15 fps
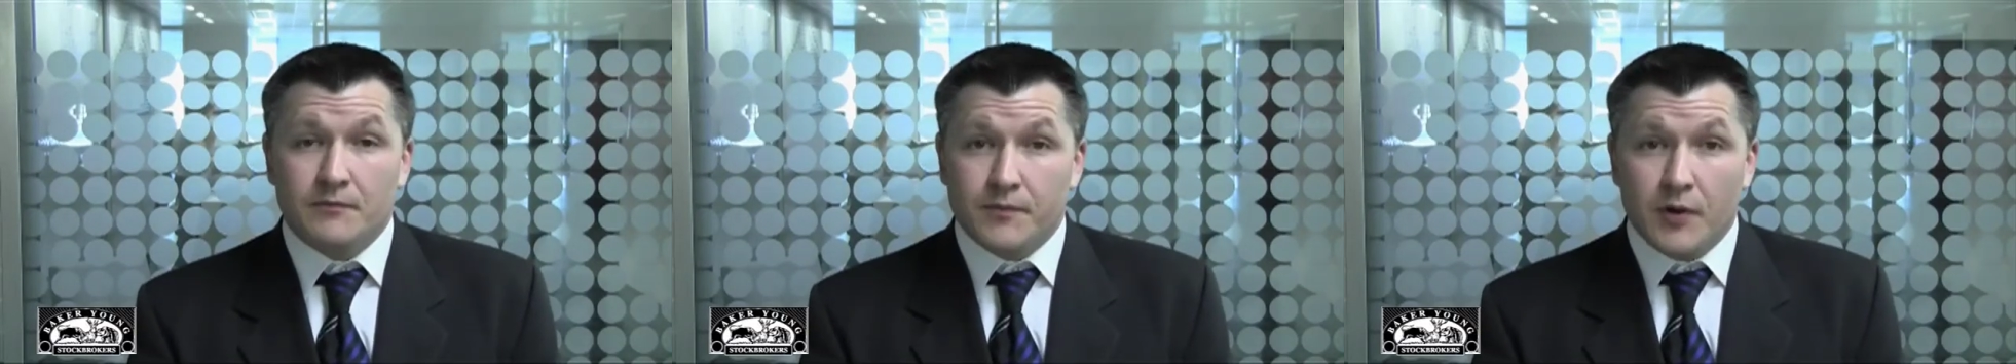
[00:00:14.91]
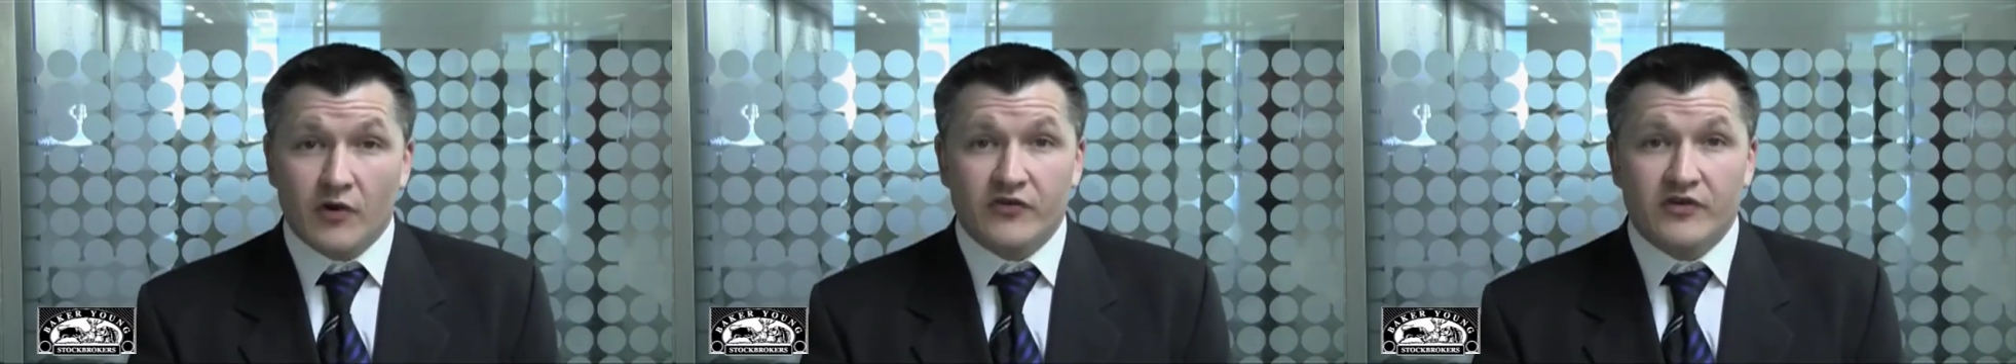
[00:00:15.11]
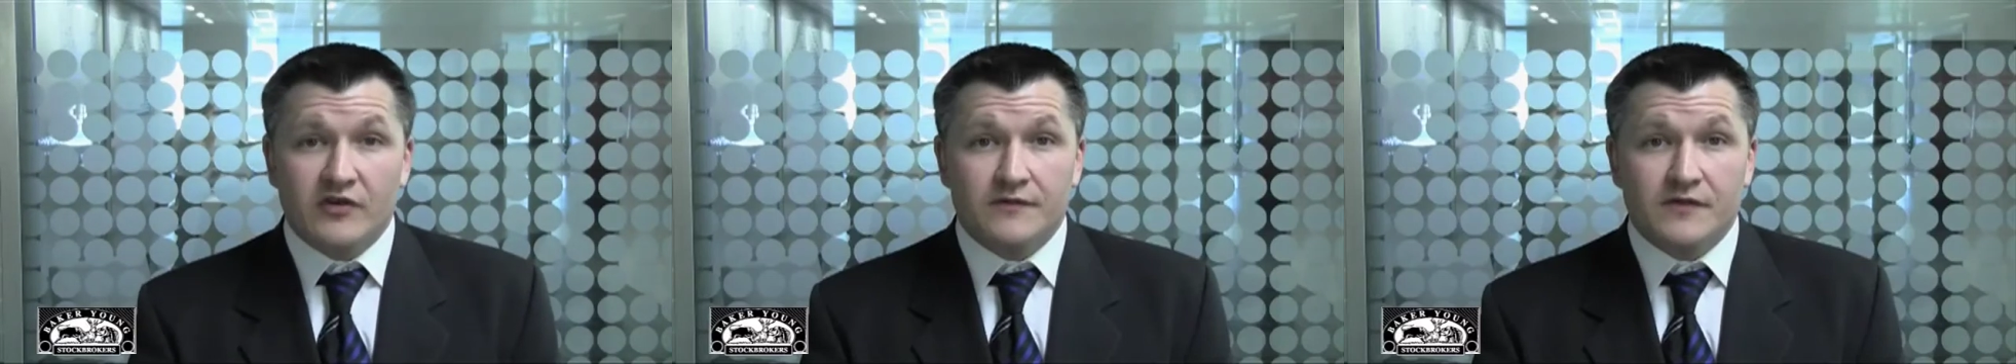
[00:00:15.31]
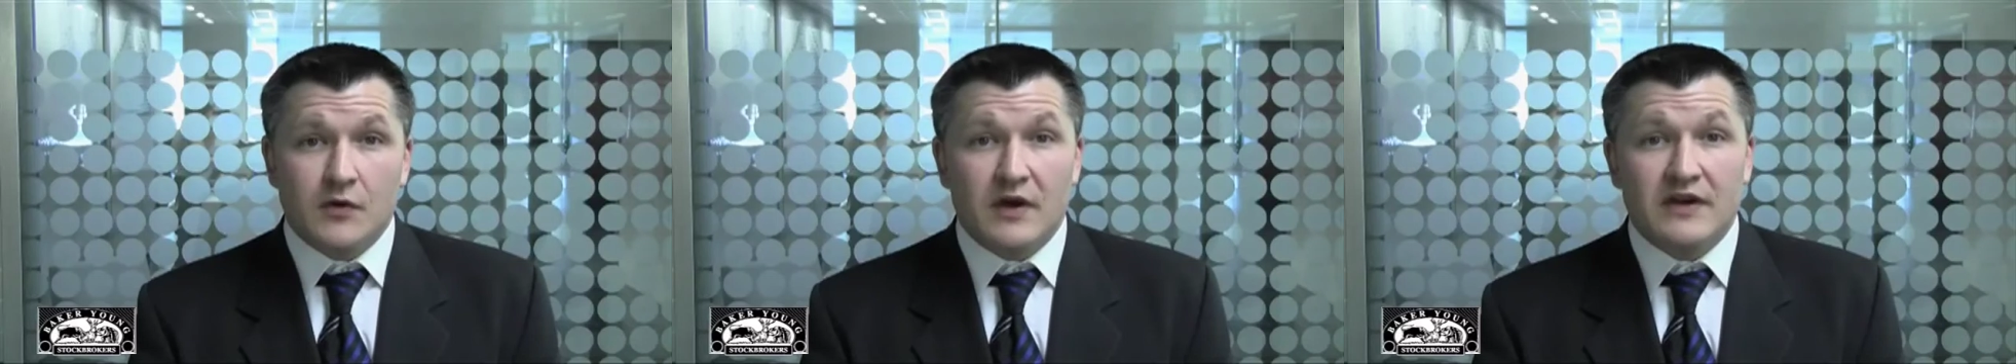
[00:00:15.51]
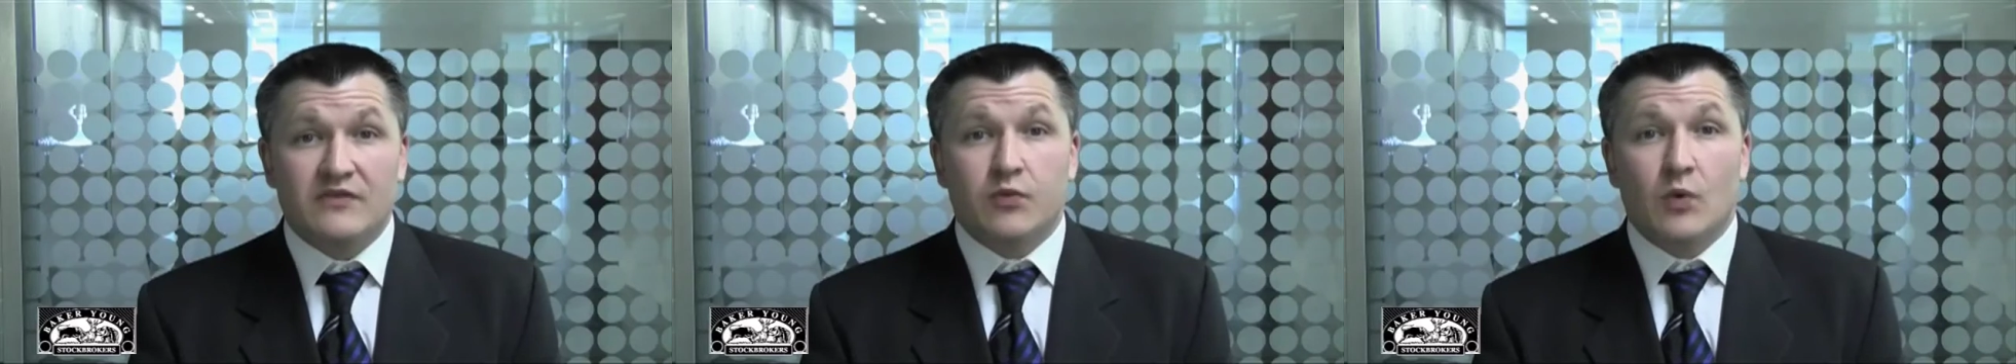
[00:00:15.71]
positive
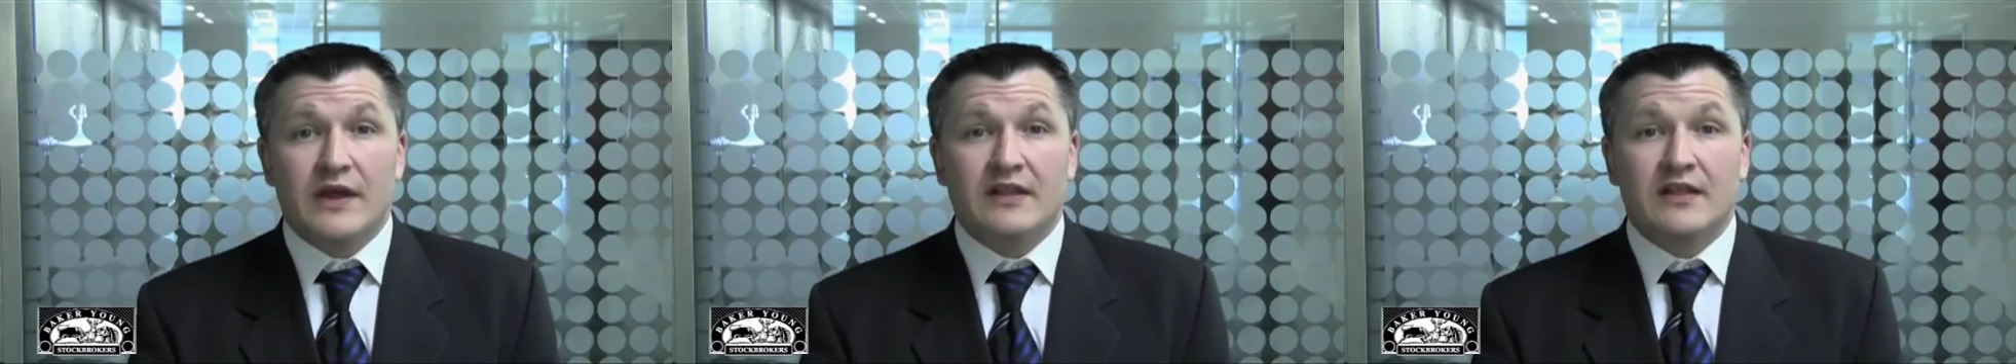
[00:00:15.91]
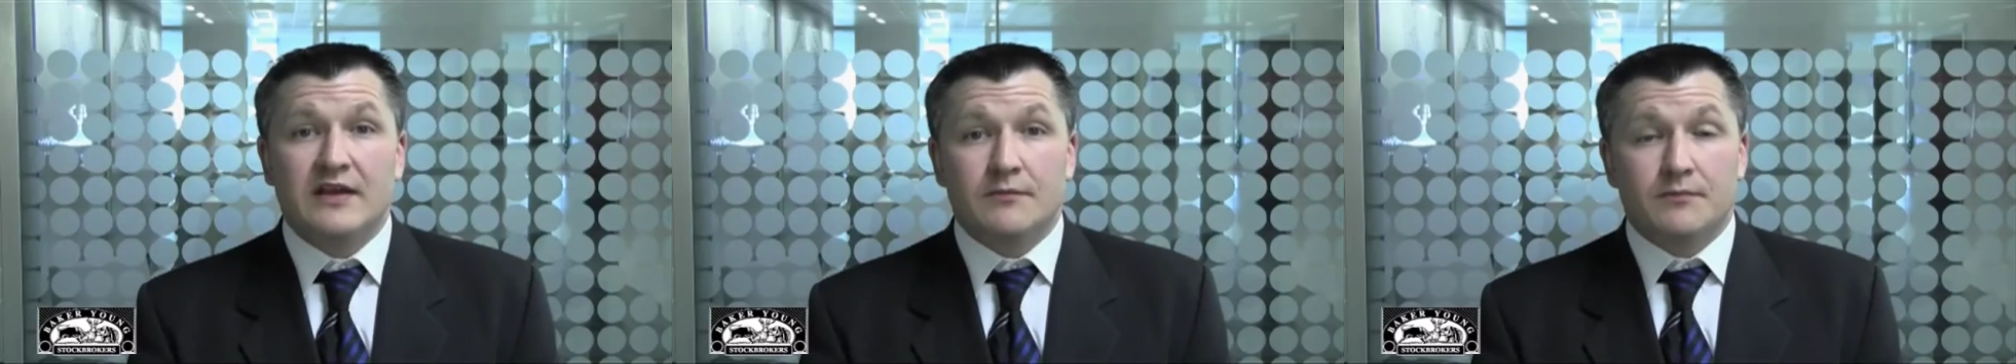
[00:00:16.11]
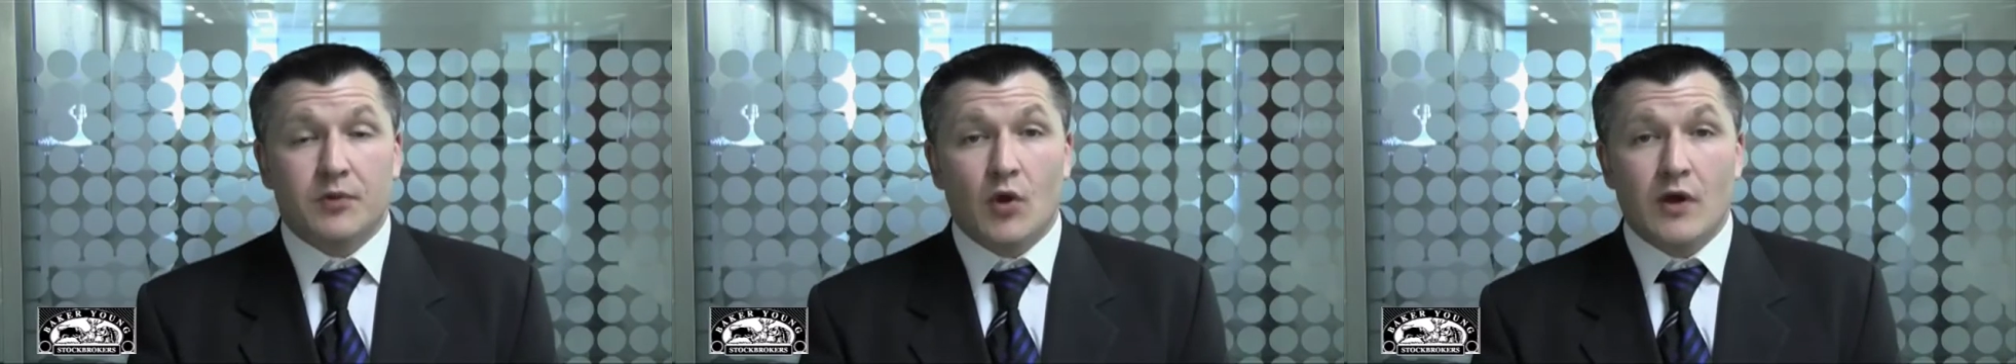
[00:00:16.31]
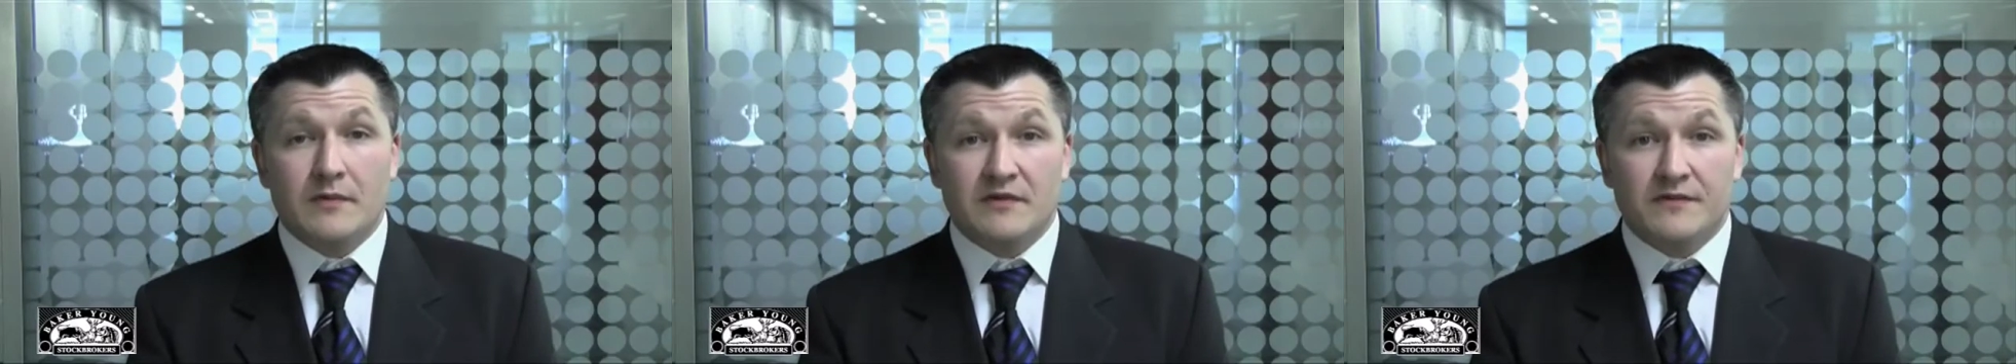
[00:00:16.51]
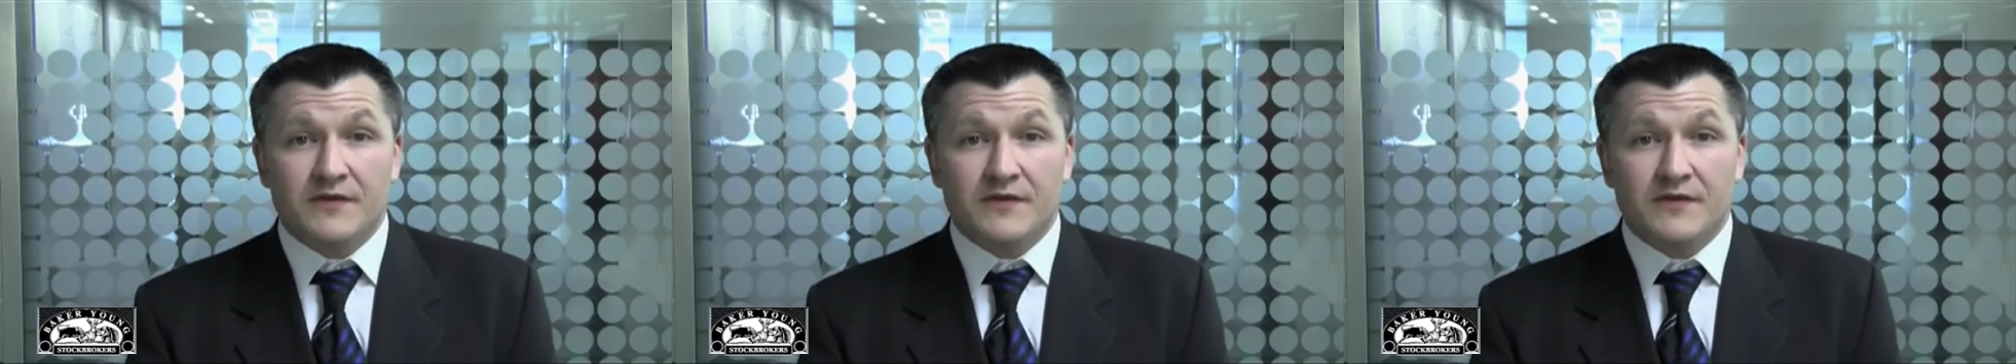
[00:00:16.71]
US weekly employment